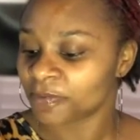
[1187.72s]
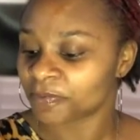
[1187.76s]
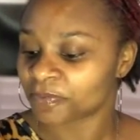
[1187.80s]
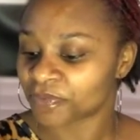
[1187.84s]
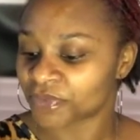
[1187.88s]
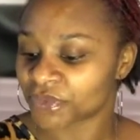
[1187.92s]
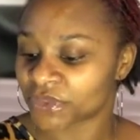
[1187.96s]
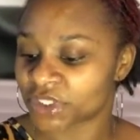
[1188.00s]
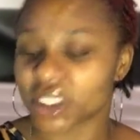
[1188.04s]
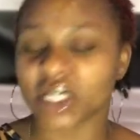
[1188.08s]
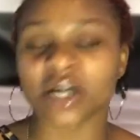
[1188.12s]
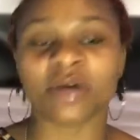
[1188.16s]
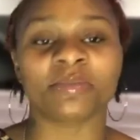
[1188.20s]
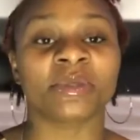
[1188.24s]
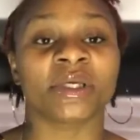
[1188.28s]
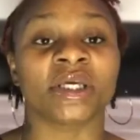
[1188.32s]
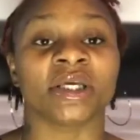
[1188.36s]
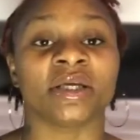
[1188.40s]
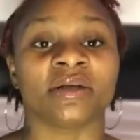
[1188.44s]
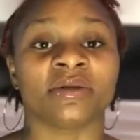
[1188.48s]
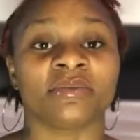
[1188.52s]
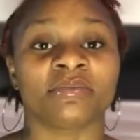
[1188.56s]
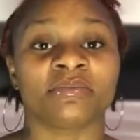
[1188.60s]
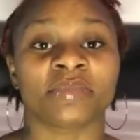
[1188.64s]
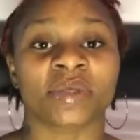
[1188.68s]
Tell me,
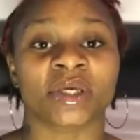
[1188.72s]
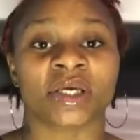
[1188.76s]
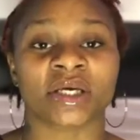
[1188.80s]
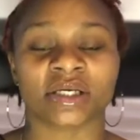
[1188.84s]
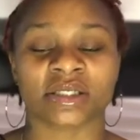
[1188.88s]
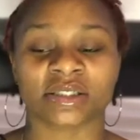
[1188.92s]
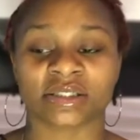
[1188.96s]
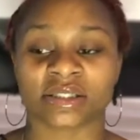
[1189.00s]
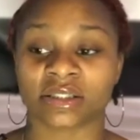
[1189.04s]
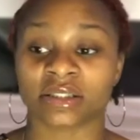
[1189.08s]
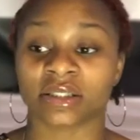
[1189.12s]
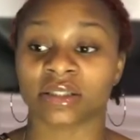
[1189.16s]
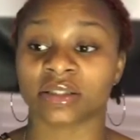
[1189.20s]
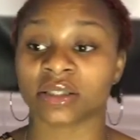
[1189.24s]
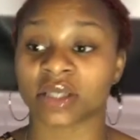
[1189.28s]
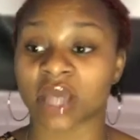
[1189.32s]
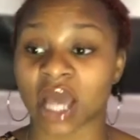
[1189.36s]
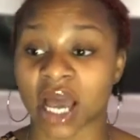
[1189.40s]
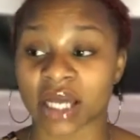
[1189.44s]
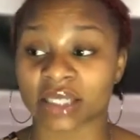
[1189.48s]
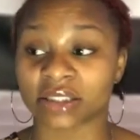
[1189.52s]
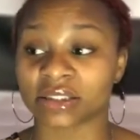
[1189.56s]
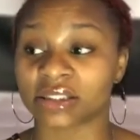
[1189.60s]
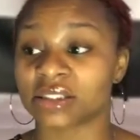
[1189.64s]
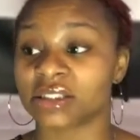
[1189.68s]
because
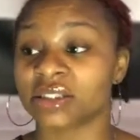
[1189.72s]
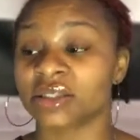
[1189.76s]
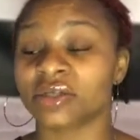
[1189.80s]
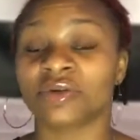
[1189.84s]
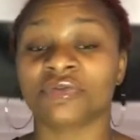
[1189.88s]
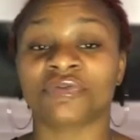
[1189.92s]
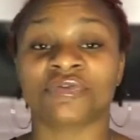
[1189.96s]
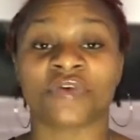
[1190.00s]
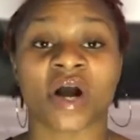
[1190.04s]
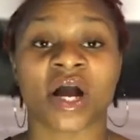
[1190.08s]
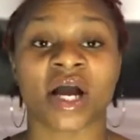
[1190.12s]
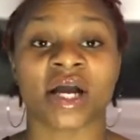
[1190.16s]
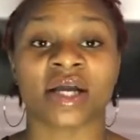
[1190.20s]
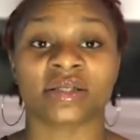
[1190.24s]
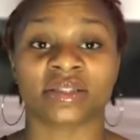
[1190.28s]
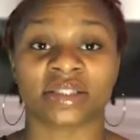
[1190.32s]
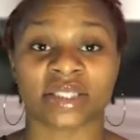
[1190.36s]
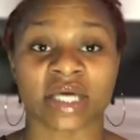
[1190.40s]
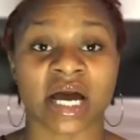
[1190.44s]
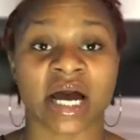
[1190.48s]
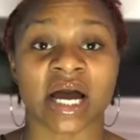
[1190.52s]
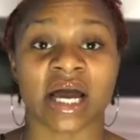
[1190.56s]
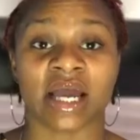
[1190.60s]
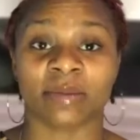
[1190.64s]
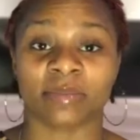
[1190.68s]
I still find
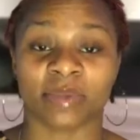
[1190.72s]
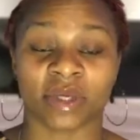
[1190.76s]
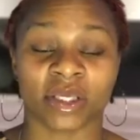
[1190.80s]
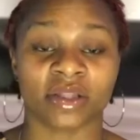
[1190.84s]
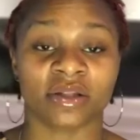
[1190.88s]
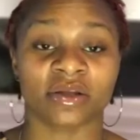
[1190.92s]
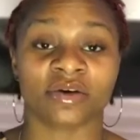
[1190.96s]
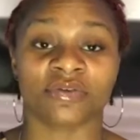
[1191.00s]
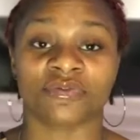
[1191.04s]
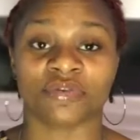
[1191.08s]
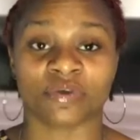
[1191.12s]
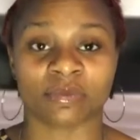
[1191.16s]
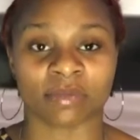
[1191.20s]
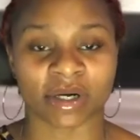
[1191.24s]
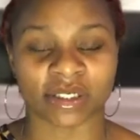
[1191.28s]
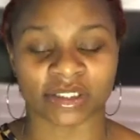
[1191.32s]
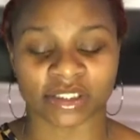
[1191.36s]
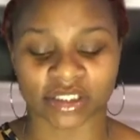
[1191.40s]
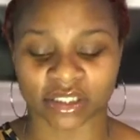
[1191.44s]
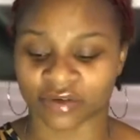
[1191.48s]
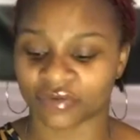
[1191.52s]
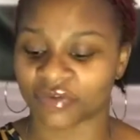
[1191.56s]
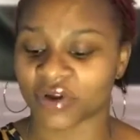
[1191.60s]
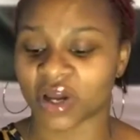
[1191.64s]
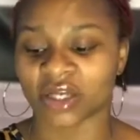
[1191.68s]
time in there for
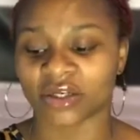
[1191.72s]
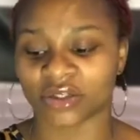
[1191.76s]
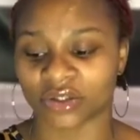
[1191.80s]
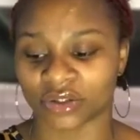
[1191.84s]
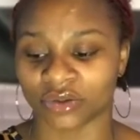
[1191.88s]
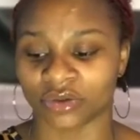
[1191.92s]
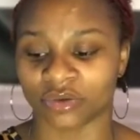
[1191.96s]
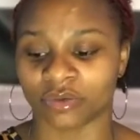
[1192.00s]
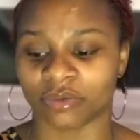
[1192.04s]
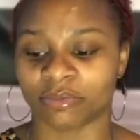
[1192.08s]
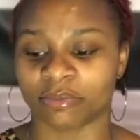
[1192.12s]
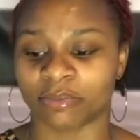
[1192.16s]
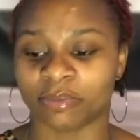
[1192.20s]
myself. I do.